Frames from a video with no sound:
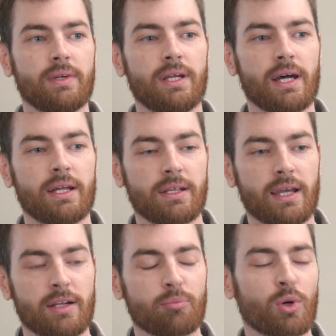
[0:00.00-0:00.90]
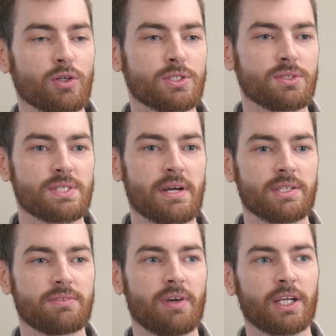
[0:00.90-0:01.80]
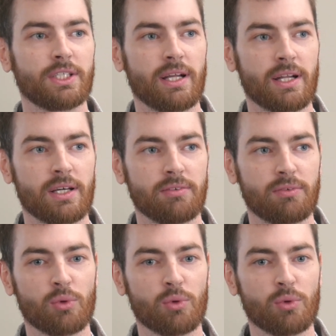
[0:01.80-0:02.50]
gotten kind of personal satisfaction out of